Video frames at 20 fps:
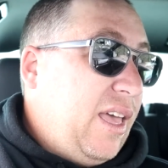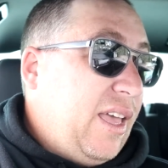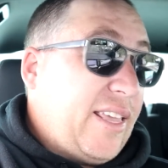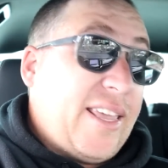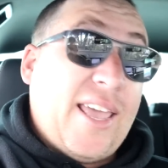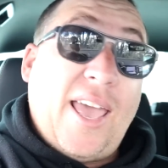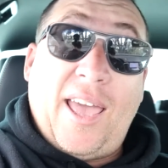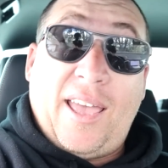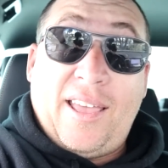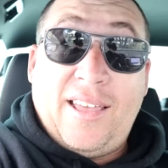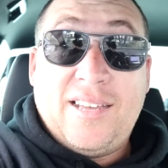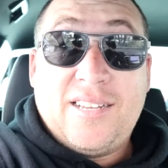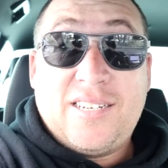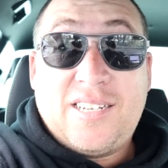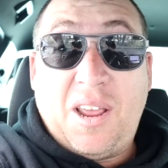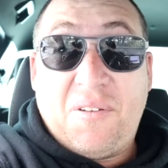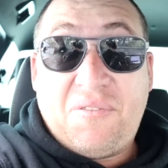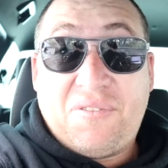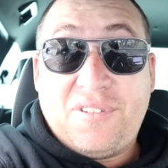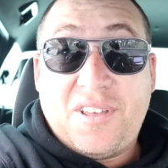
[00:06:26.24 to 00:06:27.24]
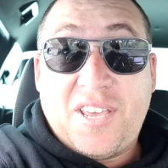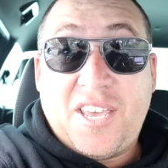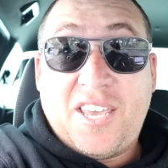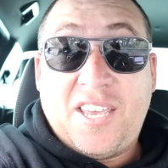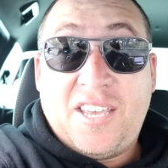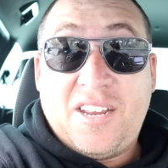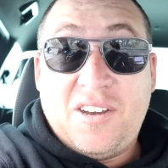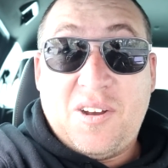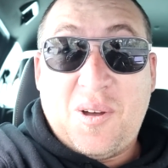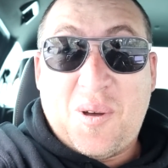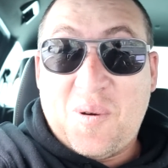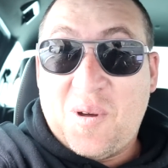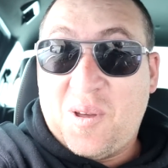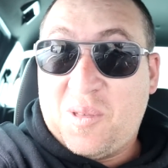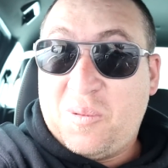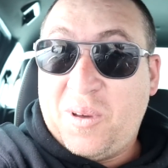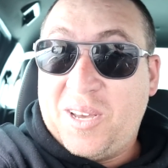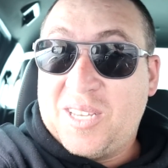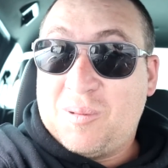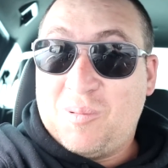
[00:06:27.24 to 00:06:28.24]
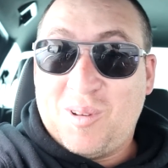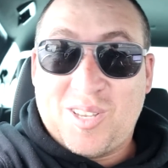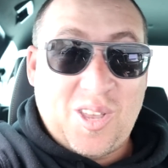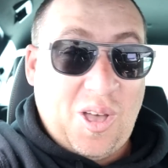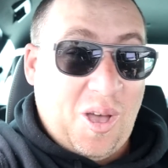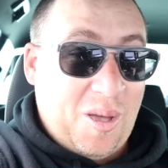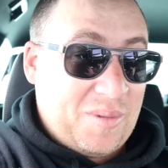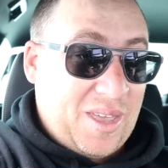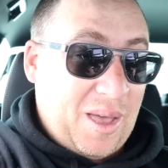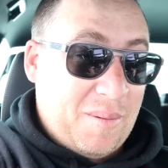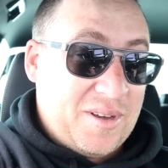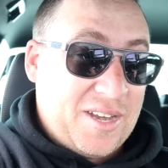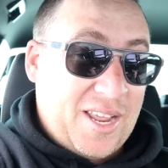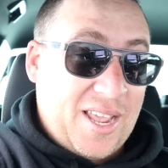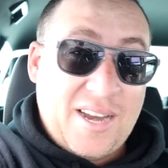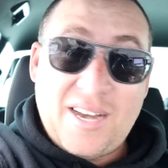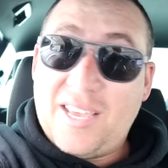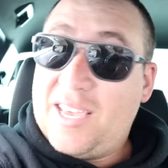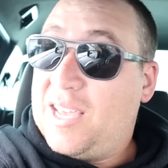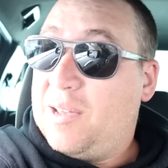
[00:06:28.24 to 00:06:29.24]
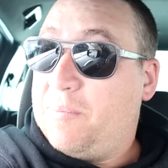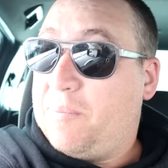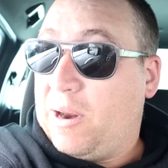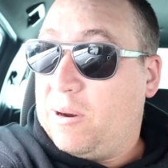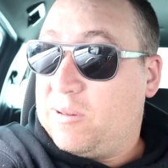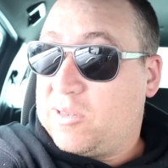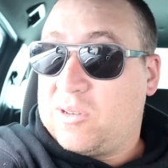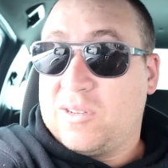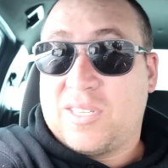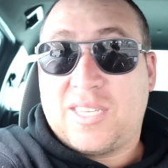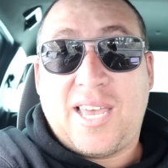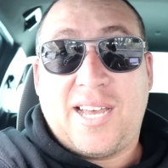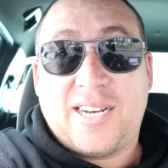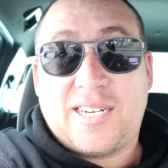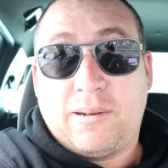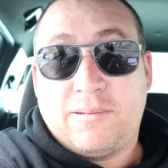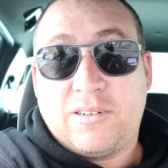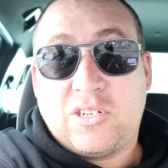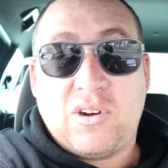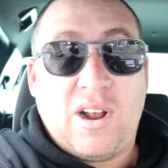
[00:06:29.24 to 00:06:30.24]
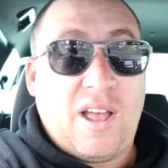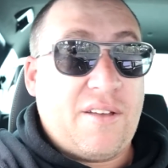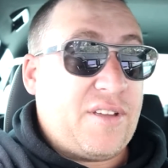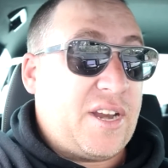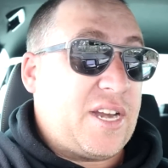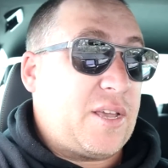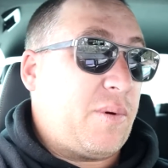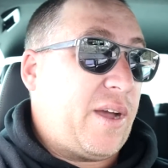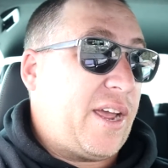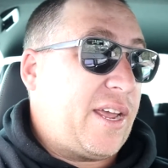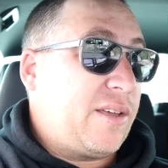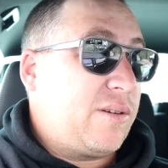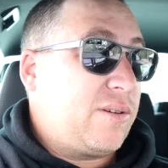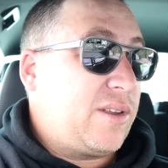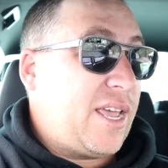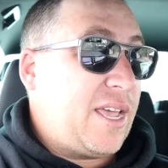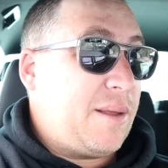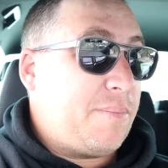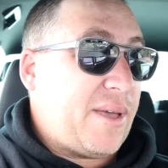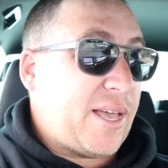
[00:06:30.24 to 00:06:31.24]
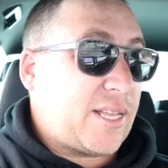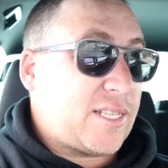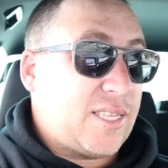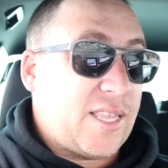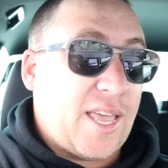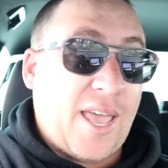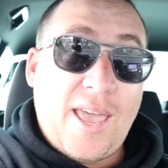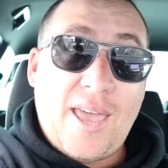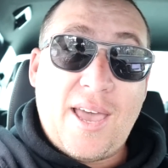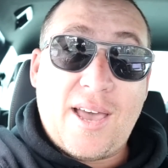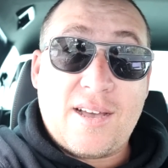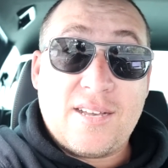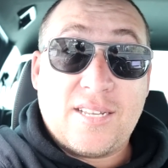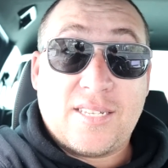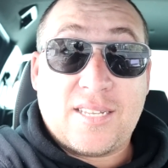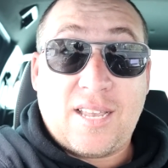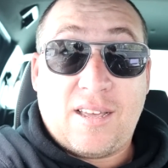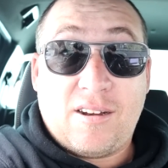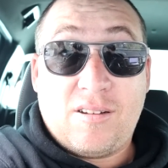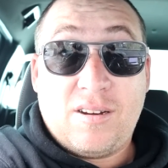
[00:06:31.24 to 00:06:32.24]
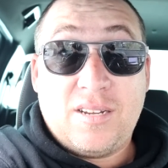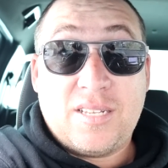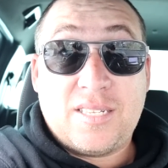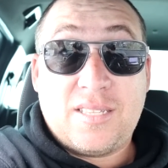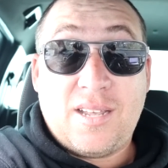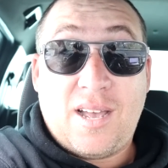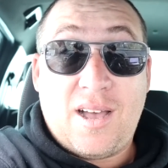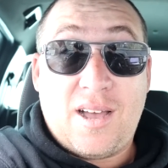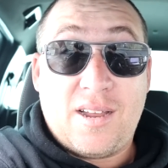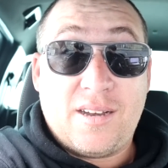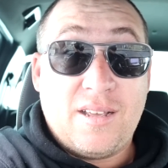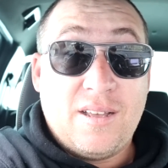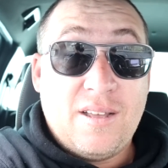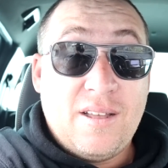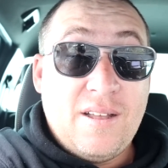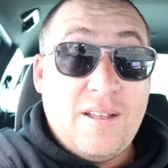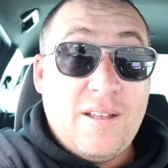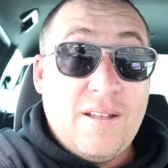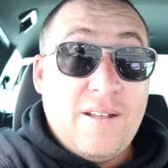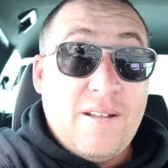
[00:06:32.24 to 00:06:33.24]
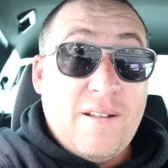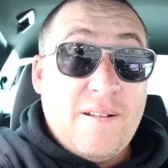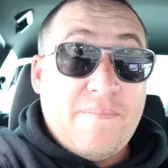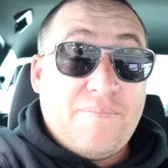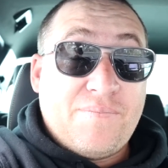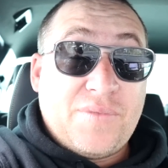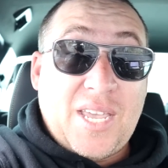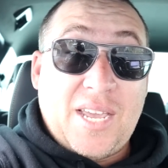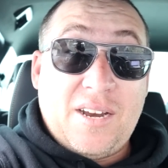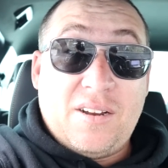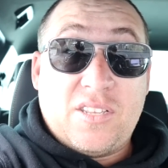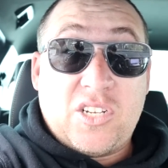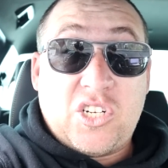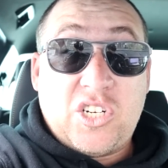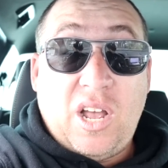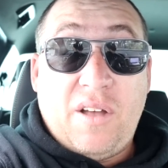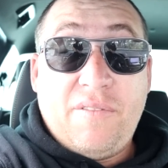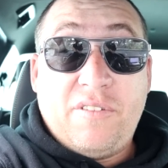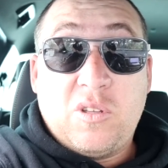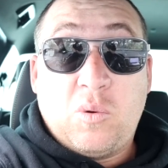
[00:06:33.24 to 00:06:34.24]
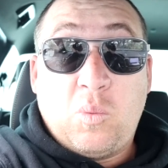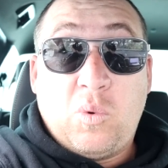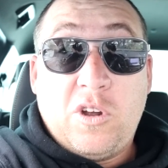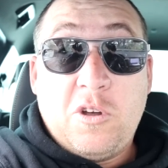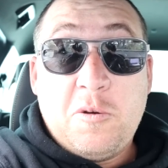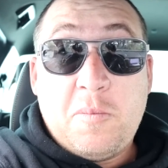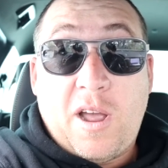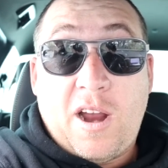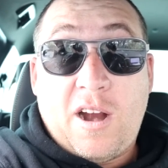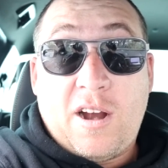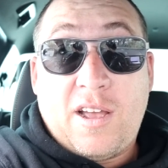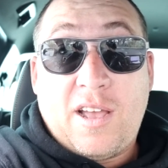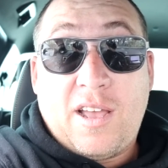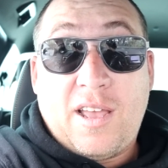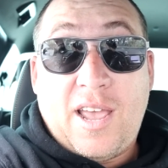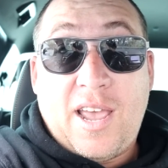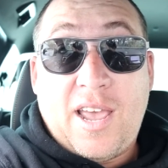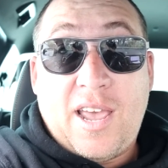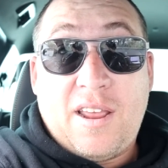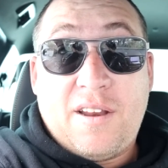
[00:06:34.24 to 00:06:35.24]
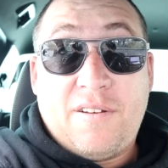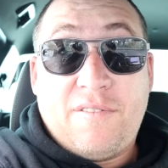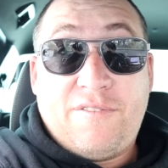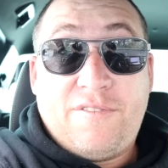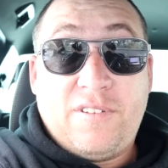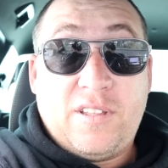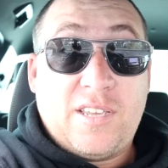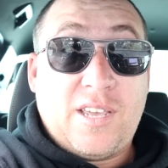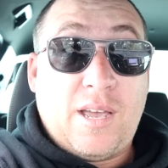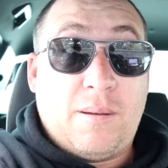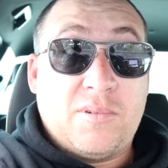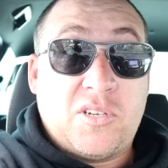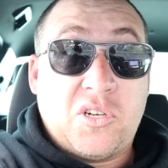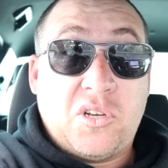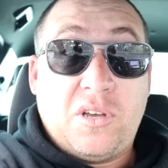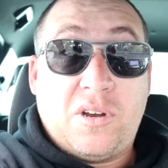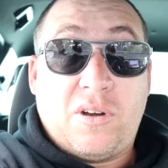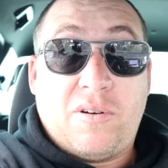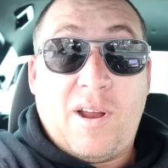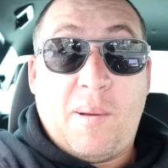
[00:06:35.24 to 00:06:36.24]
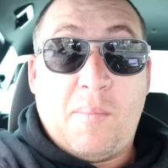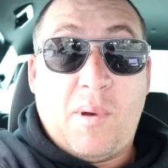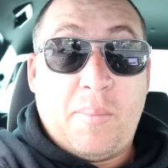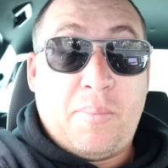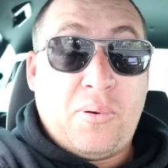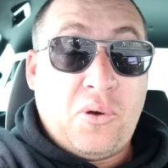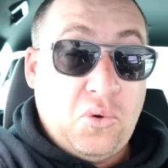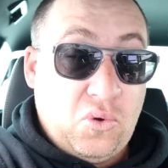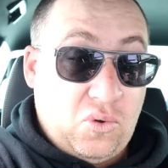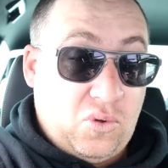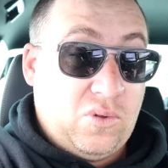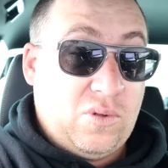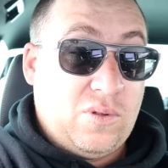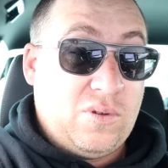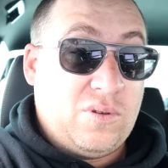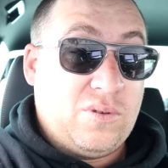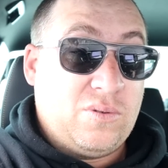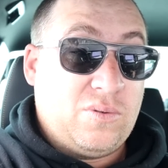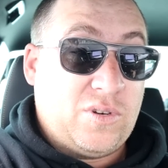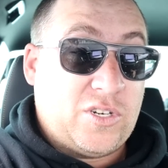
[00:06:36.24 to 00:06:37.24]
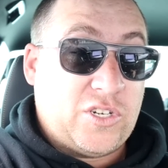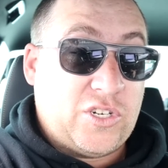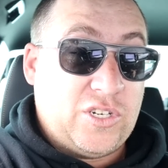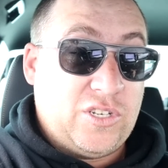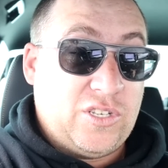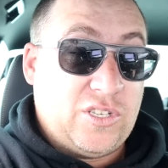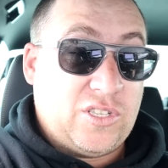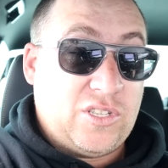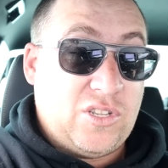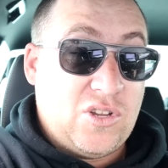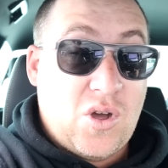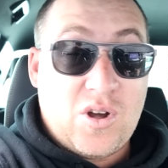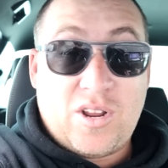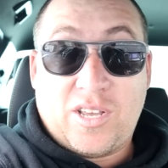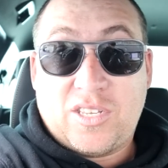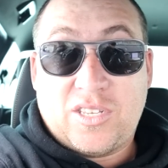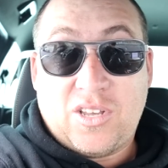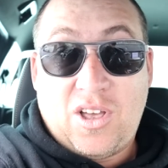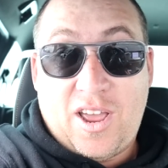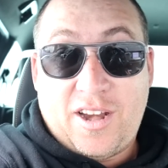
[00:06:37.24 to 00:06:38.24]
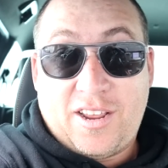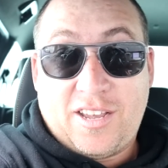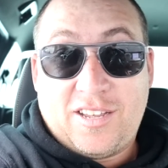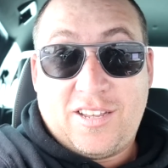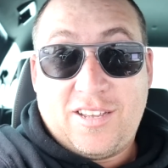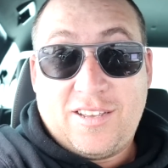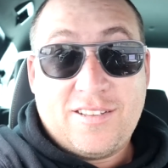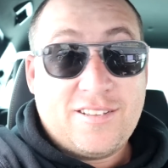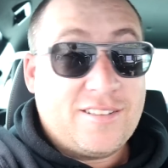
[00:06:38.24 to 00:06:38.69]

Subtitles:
yeah, definitely not worth wasting my time coming down here. But it was good to catch up with Trav anyway, and head back to the house, and I just start getting on the shovel and wheelbarrow and filling up dirt around my pool, which is not exciting.